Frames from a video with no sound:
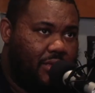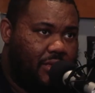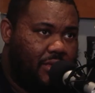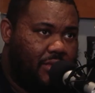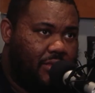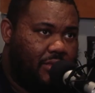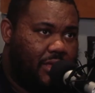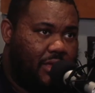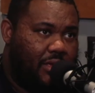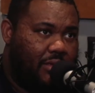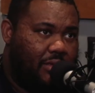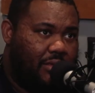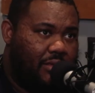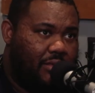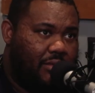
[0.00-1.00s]

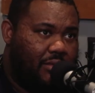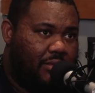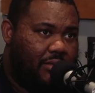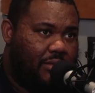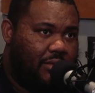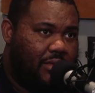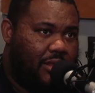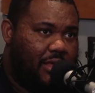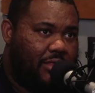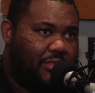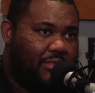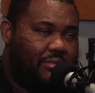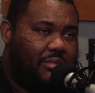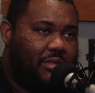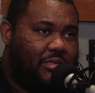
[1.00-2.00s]
this
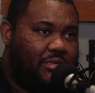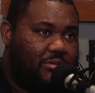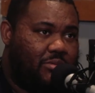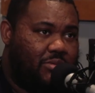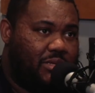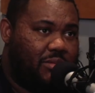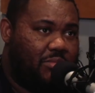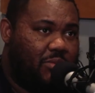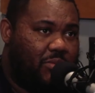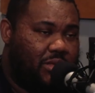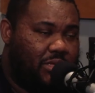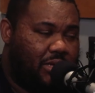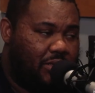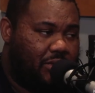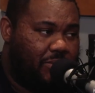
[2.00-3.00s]
is something we
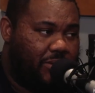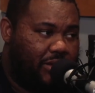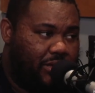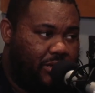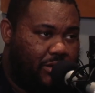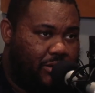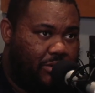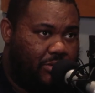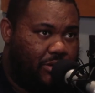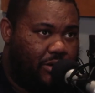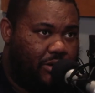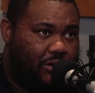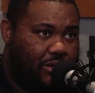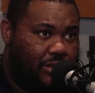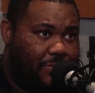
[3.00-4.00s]
talked about,
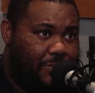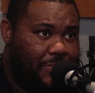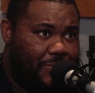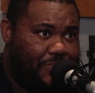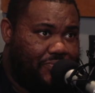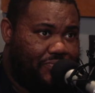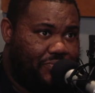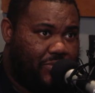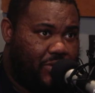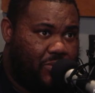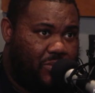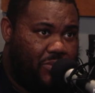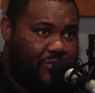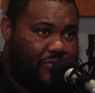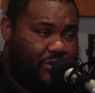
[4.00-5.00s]
early
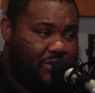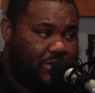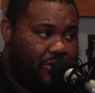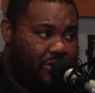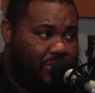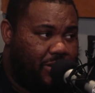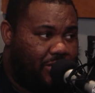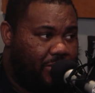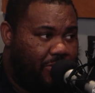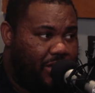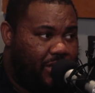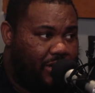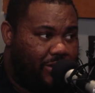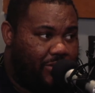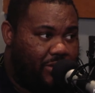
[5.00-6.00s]
when we first heard about the
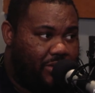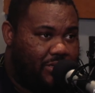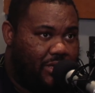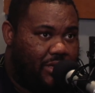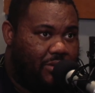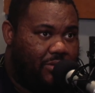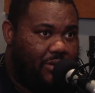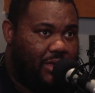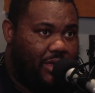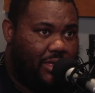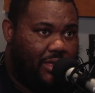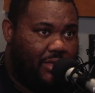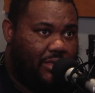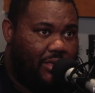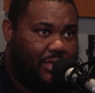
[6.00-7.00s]
Mandalorian. It's like,
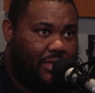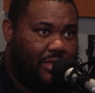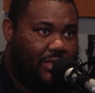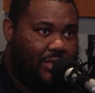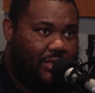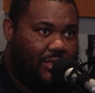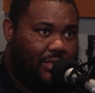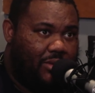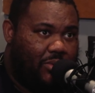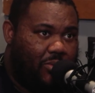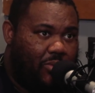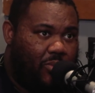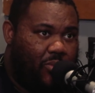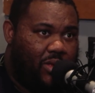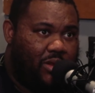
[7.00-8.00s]
okay,
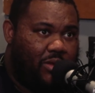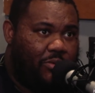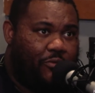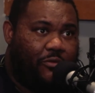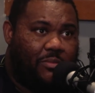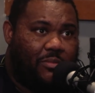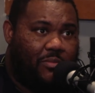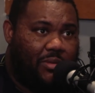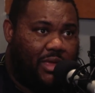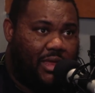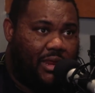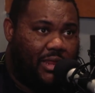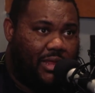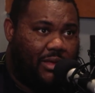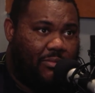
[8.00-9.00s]
we knew from the
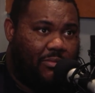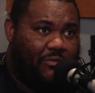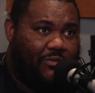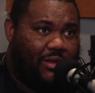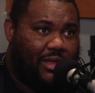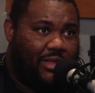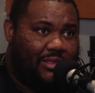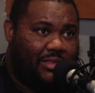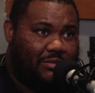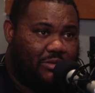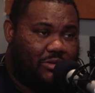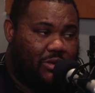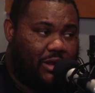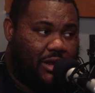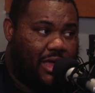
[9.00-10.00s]
beginning, like we felt like this was
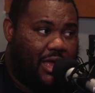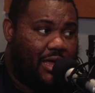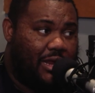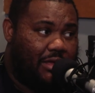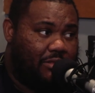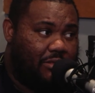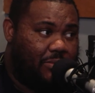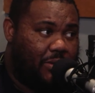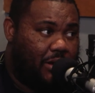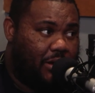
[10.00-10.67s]
going to knock it out the park.